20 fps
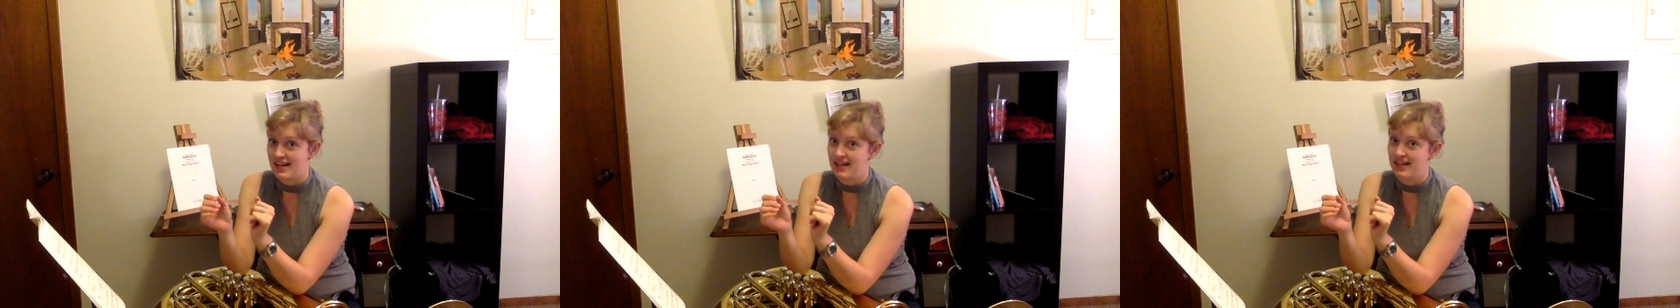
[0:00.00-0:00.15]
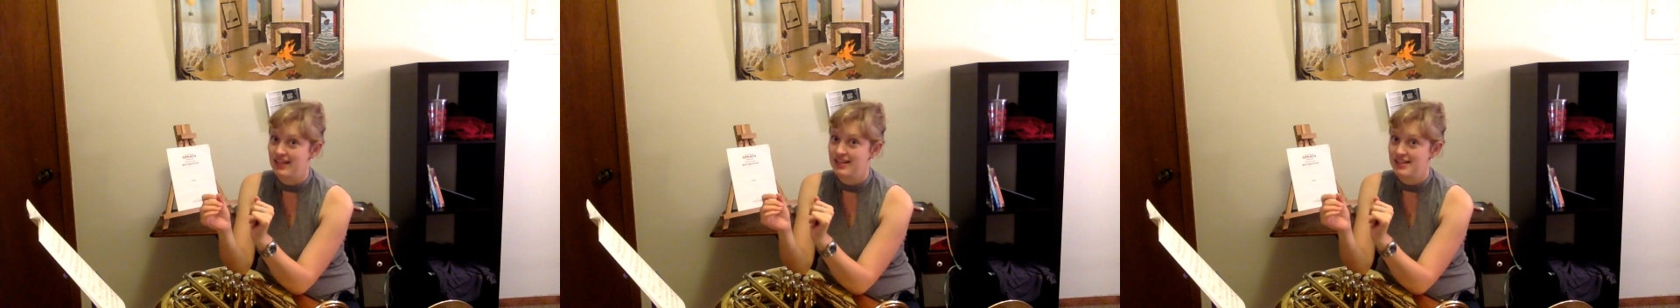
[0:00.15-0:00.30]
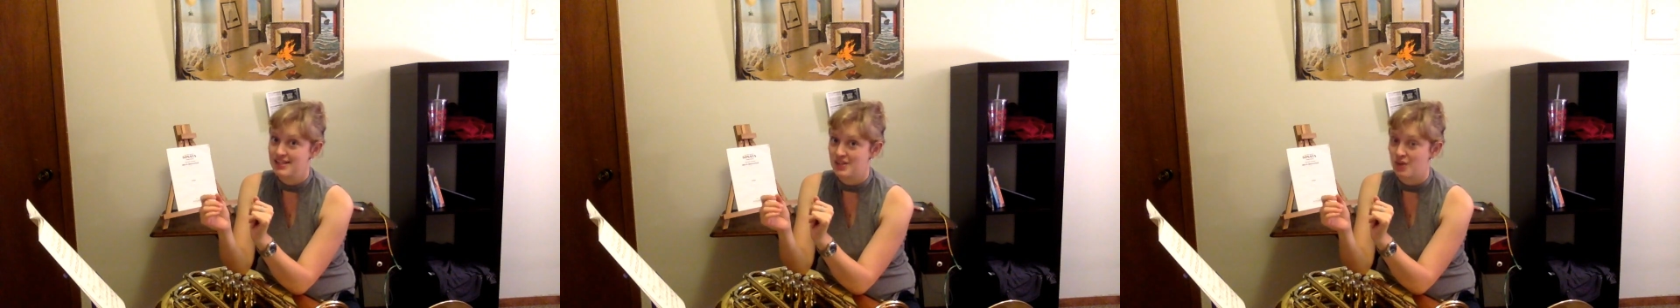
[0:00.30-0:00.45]

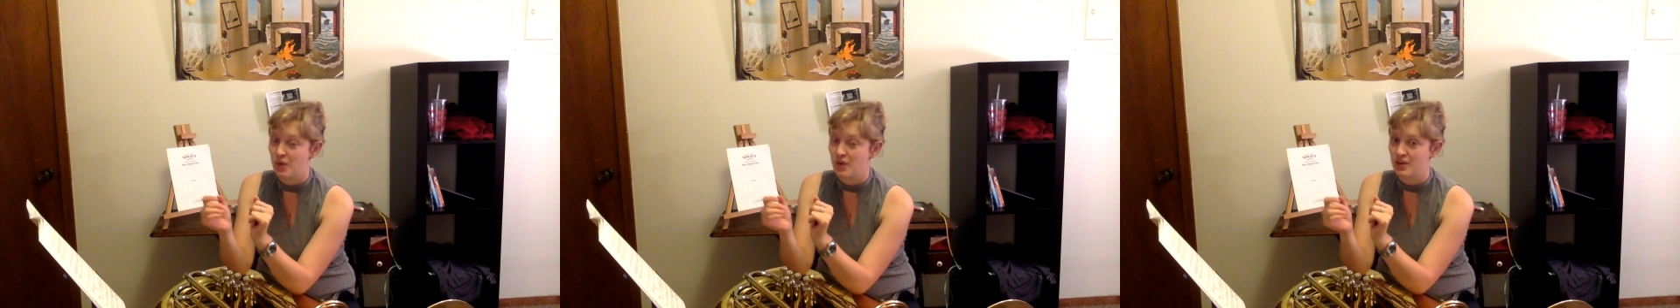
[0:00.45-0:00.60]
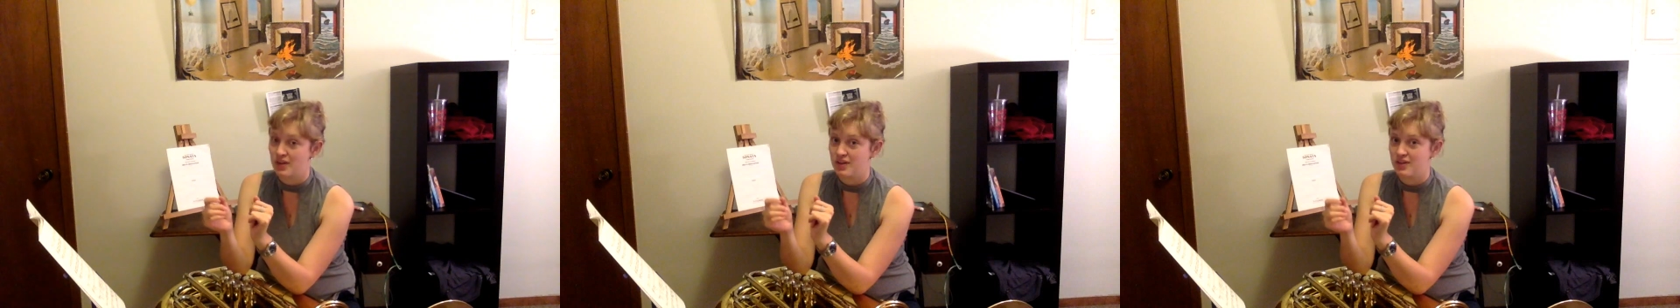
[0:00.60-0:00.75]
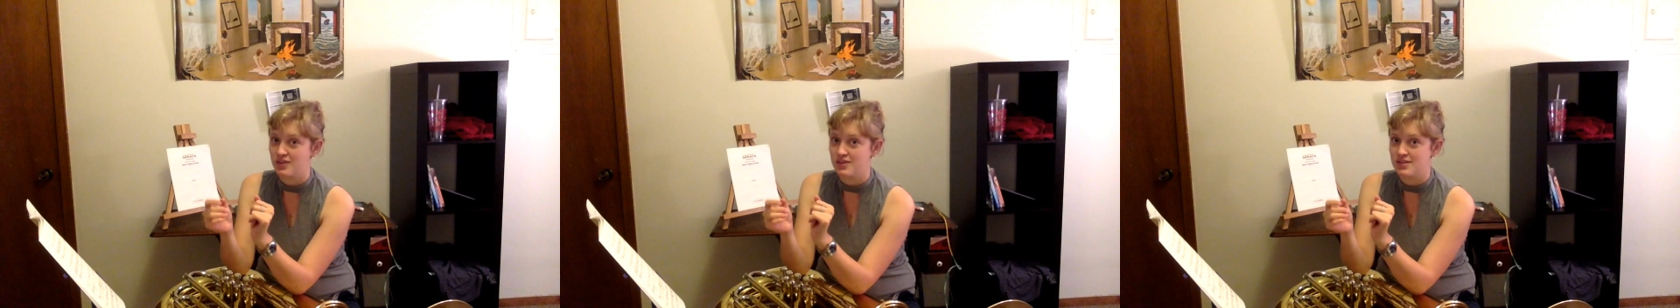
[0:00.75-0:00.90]
It's going to
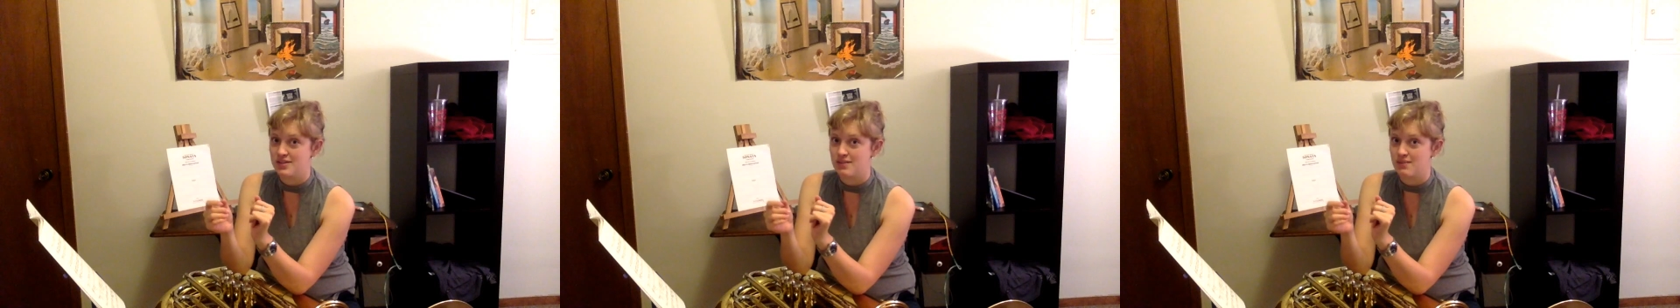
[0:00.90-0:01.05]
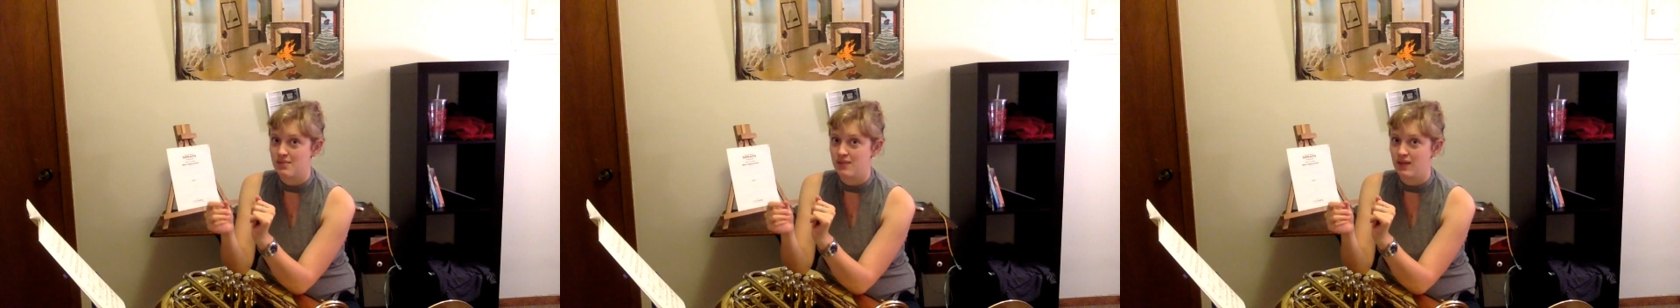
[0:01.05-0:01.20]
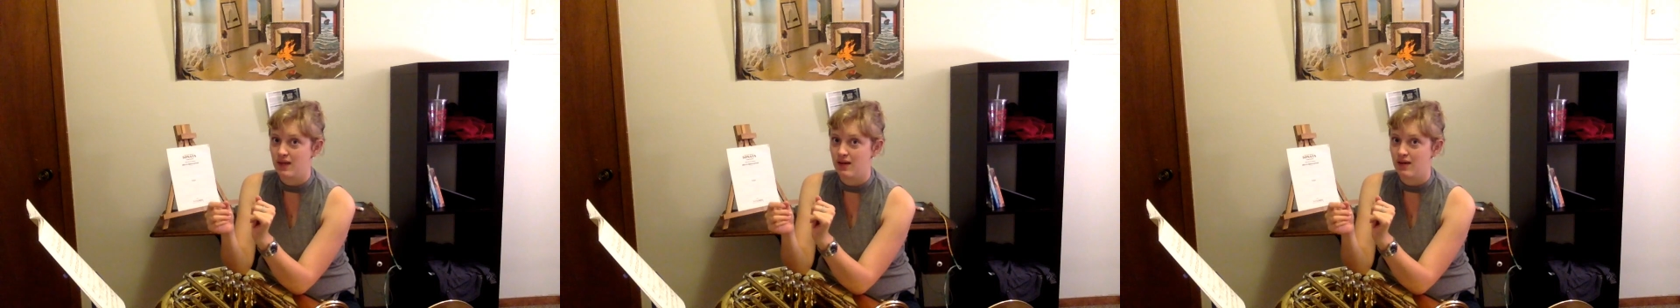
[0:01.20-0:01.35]
do
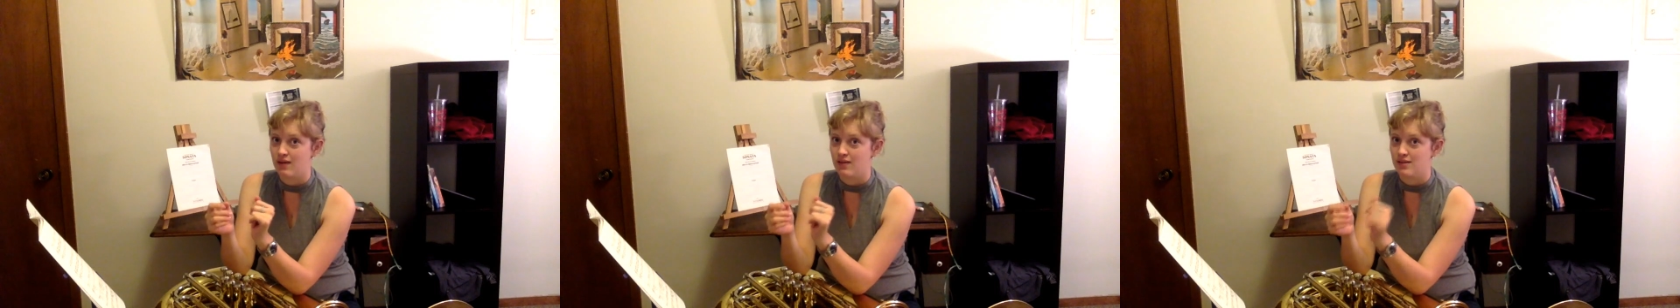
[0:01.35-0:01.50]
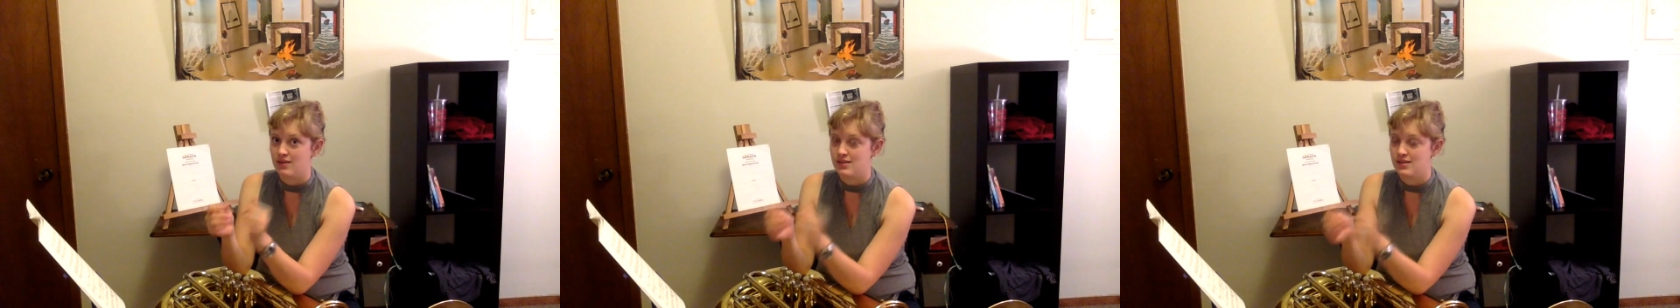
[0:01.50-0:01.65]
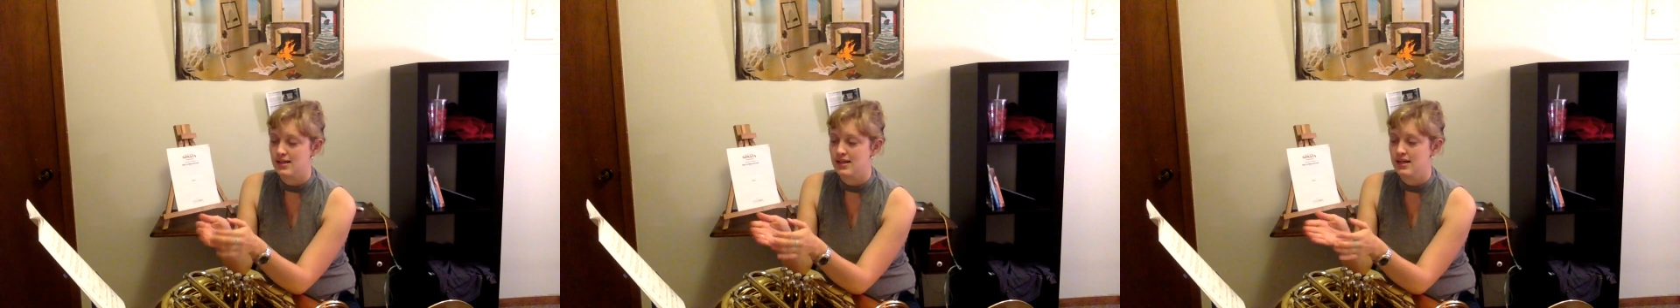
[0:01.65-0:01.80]
something else.